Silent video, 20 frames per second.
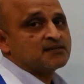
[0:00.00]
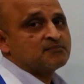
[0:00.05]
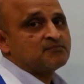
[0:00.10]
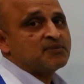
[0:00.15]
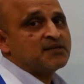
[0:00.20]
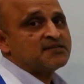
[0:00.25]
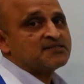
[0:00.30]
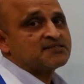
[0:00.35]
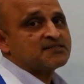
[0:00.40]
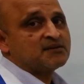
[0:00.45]

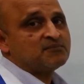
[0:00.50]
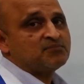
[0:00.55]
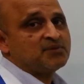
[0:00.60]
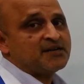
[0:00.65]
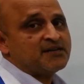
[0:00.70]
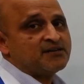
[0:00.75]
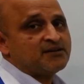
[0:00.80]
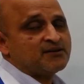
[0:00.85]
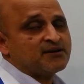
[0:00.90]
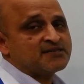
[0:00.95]
Please
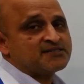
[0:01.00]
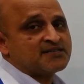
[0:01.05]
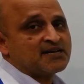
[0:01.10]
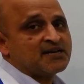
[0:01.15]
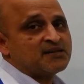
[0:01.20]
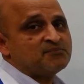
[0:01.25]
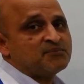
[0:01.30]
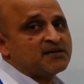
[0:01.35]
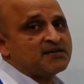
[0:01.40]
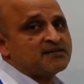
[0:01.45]
complete your
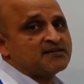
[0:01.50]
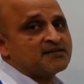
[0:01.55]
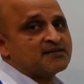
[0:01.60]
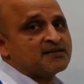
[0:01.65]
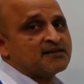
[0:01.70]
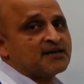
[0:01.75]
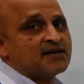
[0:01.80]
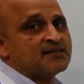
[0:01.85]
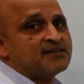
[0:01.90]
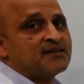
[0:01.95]
assignment
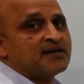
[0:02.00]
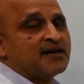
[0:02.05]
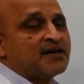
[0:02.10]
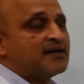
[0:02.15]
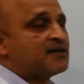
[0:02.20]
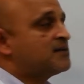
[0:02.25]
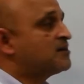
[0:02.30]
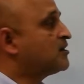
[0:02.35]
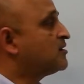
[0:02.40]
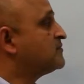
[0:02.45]
at the
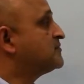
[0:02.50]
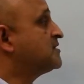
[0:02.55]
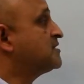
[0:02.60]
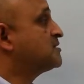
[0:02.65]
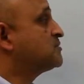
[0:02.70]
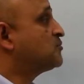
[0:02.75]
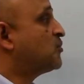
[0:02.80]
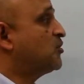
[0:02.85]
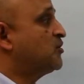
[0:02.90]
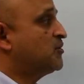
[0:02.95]
end of
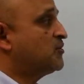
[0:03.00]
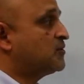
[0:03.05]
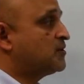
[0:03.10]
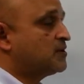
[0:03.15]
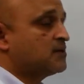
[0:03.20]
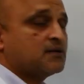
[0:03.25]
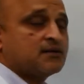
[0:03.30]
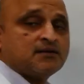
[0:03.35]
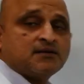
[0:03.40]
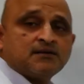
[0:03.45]
this
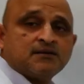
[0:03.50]
module.